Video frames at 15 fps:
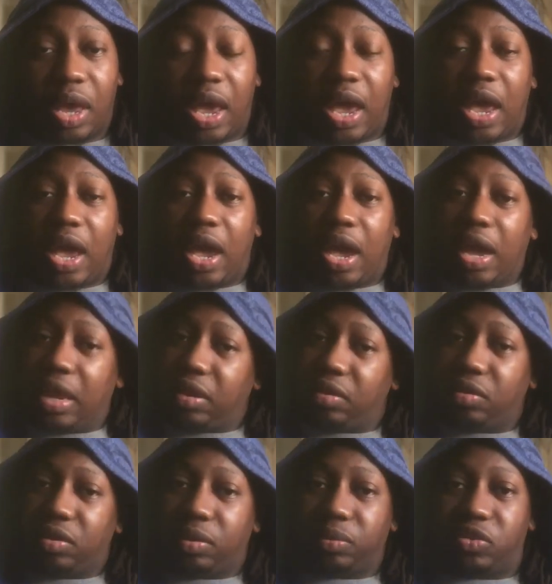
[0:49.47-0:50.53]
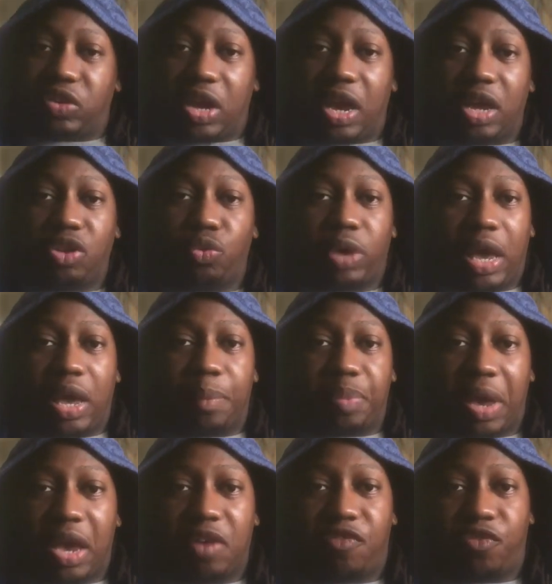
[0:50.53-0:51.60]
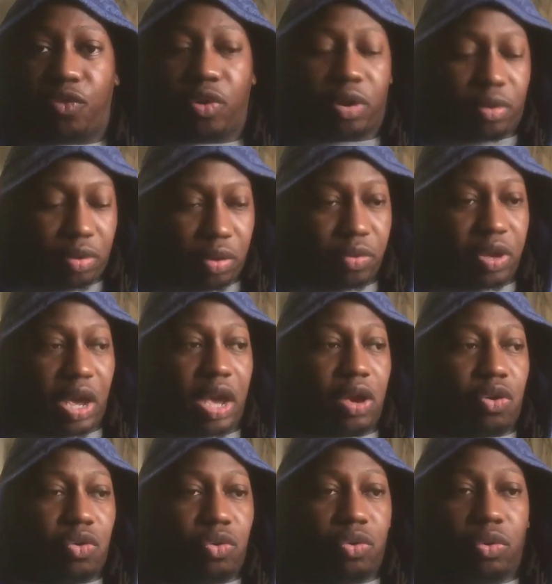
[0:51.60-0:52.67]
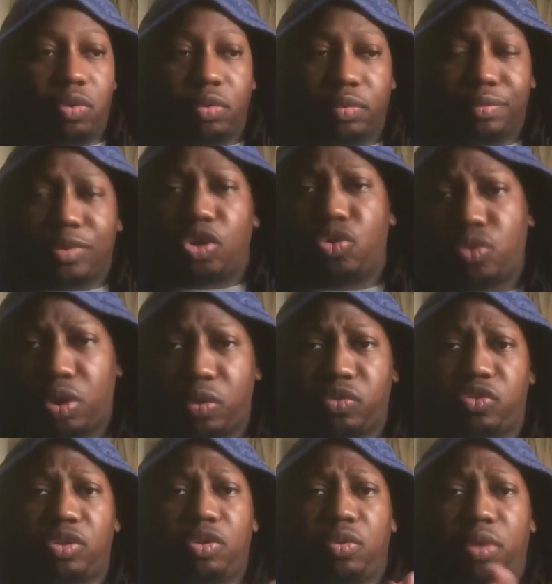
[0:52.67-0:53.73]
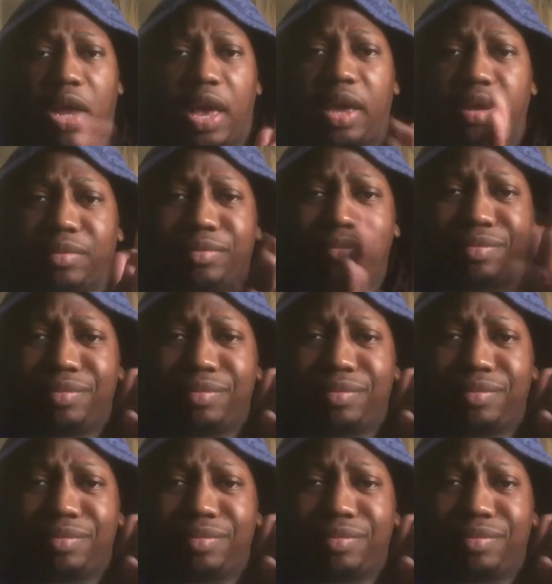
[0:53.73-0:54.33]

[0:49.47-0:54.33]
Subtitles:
and, you know what I'm saying, you're getting paid for it. Okay, cool. Kudos to you. Like,